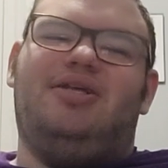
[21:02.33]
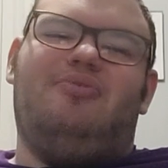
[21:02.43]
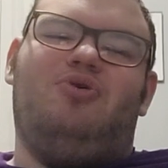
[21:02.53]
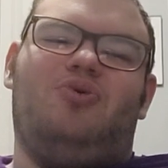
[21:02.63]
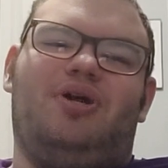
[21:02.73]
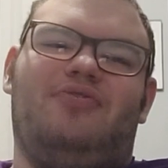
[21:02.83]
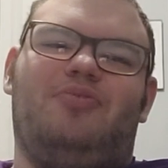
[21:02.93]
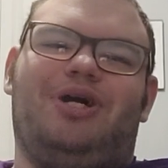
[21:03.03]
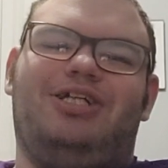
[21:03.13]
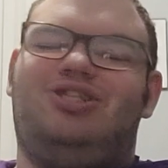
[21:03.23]
him or whatever,
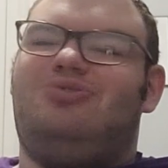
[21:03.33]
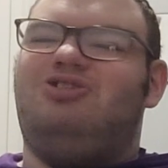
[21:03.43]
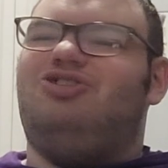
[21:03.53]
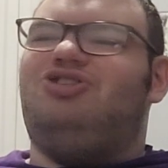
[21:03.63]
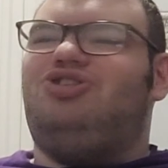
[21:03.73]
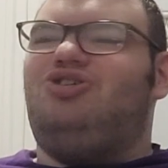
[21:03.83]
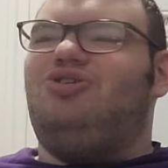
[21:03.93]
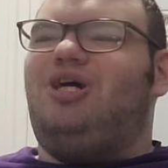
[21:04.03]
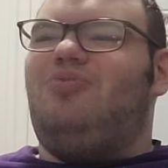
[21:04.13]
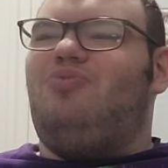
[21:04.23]
but I just wasn't sure
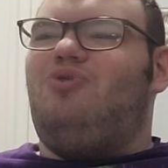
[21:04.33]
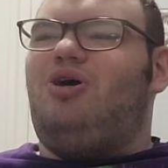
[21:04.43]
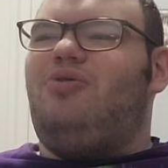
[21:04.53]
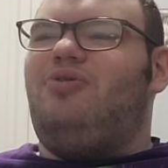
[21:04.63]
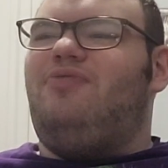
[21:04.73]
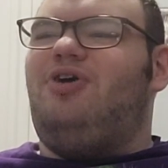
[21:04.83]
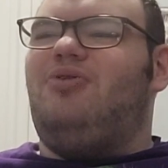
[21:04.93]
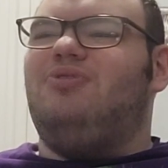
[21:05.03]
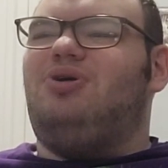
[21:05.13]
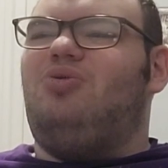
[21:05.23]
like what the fuck
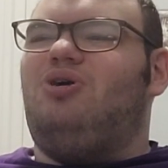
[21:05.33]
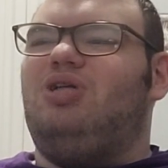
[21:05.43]
was going on.